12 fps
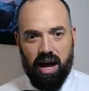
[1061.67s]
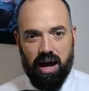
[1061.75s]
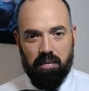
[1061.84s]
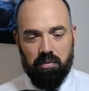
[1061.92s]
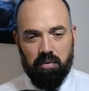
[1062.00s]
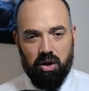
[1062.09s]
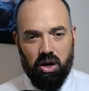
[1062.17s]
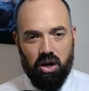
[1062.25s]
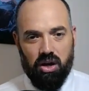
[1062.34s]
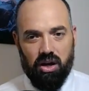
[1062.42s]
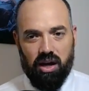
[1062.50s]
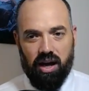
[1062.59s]

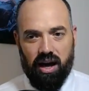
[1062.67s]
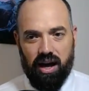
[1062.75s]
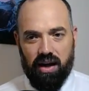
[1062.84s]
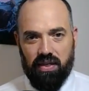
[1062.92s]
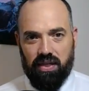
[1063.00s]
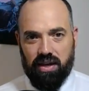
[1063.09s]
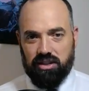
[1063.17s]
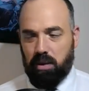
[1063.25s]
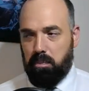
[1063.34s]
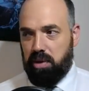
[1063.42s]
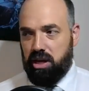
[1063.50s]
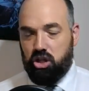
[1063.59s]
But there's
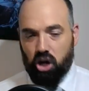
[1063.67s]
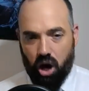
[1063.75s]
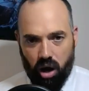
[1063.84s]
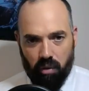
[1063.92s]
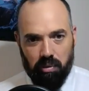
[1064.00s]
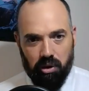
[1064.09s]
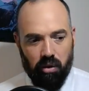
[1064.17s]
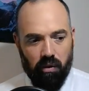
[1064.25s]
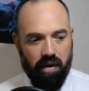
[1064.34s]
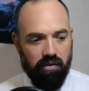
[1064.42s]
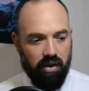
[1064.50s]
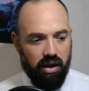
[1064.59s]
a big job.
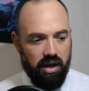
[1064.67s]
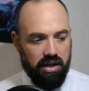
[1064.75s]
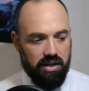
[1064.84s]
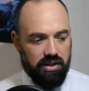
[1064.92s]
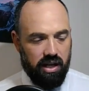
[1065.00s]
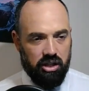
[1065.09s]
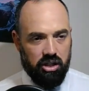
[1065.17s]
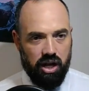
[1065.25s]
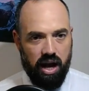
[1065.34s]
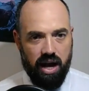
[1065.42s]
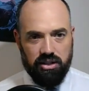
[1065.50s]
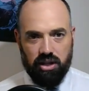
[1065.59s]
Whoever is in
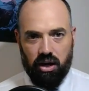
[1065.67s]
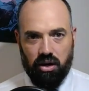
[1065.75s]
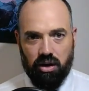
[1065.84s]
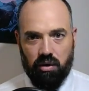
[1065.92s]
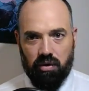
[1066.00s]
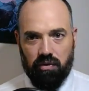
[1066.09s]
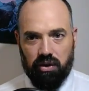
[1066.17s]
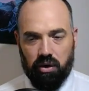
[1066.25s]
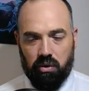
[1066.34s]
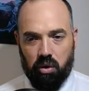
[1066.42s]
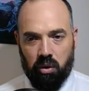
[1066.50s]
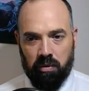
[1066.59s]
charge, I don't know if
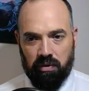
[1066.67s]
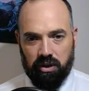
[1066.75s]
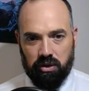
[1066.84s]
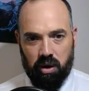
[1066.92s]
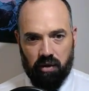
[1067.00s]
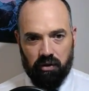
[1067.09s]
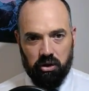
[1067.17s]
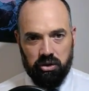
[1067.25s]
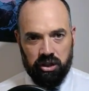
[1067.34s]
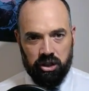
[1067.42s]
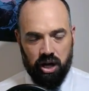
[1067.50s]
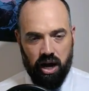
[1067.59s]
the Quorum of the 12
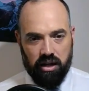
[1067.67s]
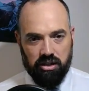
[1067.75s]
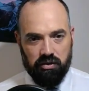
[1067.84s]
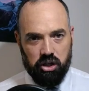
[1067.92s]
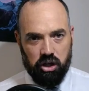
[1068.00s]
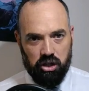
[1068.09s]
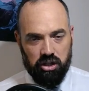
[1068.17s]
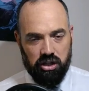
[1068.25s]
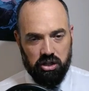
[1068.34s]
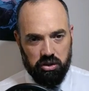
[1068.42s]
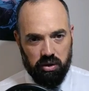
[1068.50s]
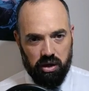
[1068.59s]
who's in charge of church
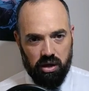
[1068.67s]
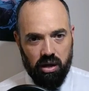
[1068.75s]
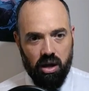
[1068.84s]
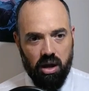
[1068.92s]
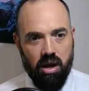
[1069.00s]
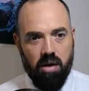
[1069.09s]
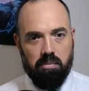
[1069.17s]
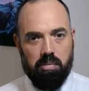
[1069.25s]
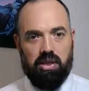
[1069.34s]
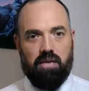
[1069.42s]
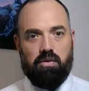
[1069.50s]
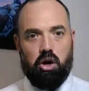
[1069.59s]
history,
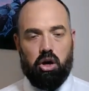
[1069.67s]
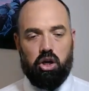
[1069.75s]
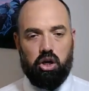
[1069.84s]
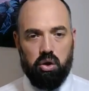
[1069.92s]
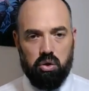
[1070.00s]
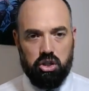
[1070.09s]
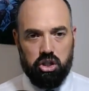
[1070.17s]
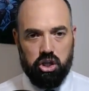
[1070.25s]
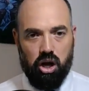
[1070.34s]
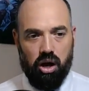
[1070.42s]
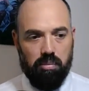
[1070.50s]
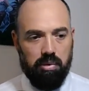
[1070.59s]
but they've got a huge
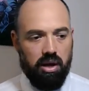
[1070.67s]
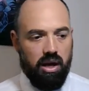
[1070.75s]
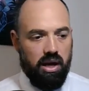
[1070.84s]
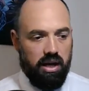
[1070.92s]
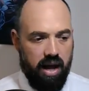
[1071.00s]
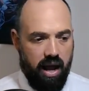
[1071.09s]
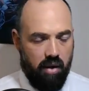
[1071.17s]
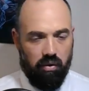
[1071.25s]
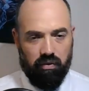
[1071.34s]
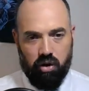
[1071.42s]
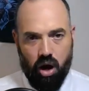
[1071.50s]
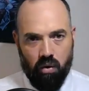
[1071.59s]
job
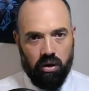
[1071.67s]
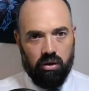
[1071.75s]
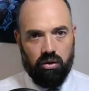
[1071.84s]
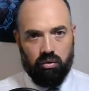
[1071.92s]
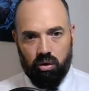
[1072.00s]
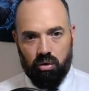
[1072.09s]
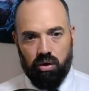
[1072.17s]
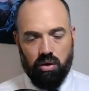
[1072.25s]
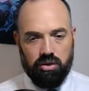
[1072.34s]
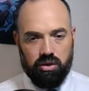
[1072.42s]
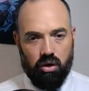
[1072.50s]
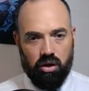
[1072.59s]
now of going through
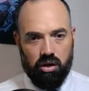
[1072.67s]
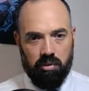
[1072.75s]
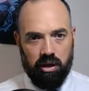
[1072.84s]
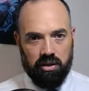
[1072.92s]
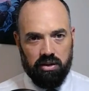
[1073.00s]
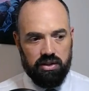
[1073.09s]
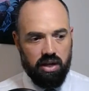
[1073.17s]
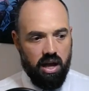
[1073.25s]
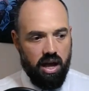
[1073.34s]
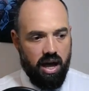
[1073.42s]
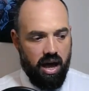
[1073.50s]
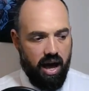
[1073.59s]
those documents